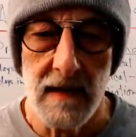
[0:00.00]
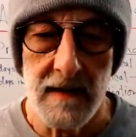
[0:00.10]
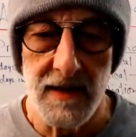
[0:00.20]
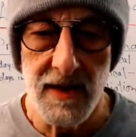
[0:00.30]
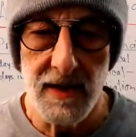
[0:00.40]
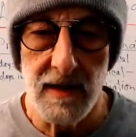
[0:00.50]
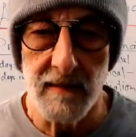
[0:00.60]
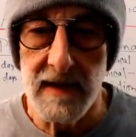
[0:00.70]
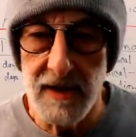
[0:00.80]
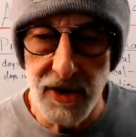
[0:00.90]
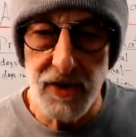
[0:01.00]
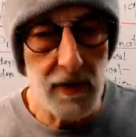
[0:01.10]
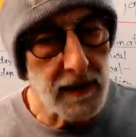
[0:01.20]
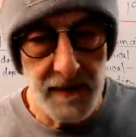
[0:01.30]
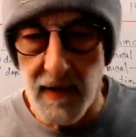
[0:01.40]
This is going to be as
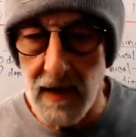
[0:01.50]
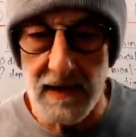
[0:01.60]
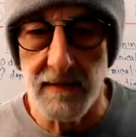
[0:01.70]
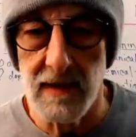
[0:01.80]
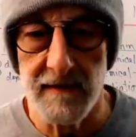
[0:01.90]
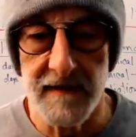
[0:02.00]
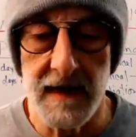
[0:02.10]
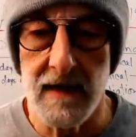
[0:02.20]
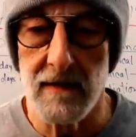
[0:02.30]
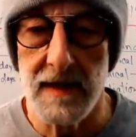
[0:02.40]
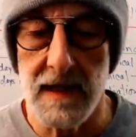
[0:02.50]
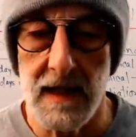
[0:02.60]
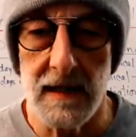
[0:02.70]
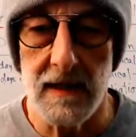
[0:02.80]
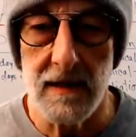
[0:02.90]
short as possible a video as I
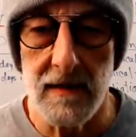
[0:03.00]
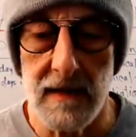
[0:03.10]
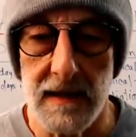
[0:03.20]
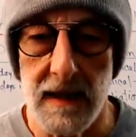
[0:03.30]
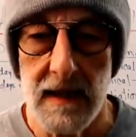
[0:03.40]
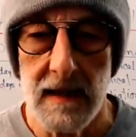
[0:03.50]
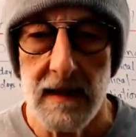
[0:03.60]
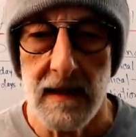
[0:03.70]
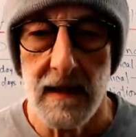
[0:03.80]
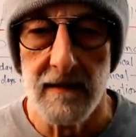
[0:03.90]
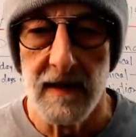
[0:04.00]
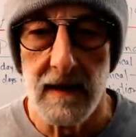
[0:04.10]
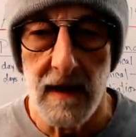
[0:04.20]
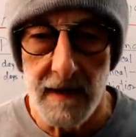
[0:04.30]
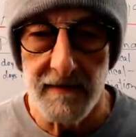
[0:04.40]
can do it. I have a
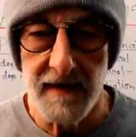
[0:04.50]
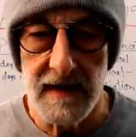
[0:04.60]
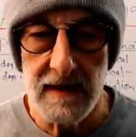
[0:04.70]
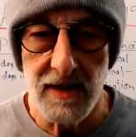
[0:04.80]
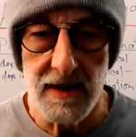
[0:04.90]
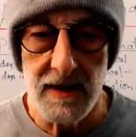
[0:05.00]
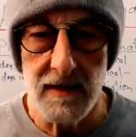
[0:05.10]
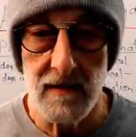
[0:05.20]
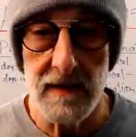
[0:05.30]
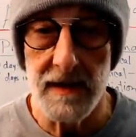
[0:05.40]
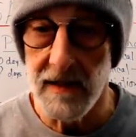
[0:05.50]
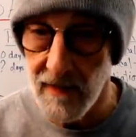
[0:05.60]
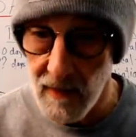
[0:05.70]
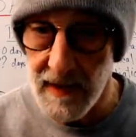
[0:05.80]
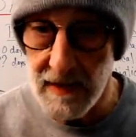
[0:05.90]
lot of things to do, as
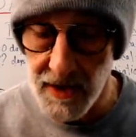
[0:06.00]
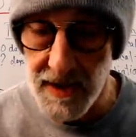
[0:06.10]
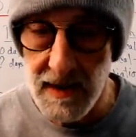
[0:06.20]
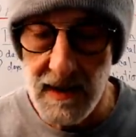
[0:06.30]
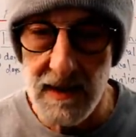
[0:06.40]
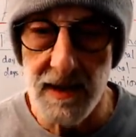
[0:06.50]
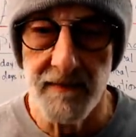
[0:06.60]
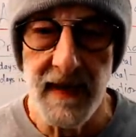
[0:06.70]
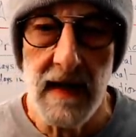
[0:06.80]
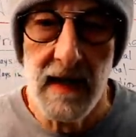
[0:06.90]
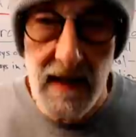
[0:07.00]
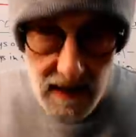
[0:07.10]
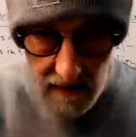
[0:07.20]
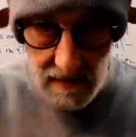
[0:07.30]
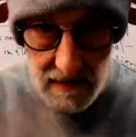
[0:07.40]
everyone else does.
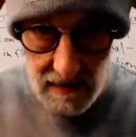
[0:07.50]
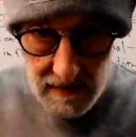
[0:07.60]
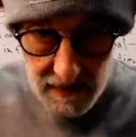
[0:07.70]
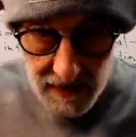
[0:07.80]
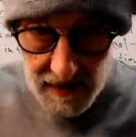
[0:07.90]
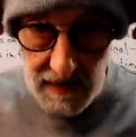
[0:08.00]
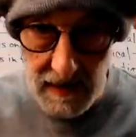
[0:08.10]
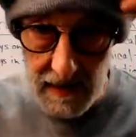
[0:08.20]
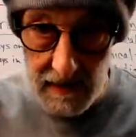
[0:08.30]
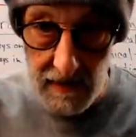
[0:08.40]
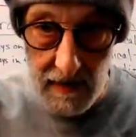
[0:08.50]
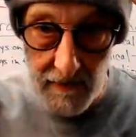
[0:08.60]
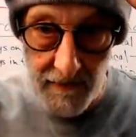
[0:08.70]
Let's see here.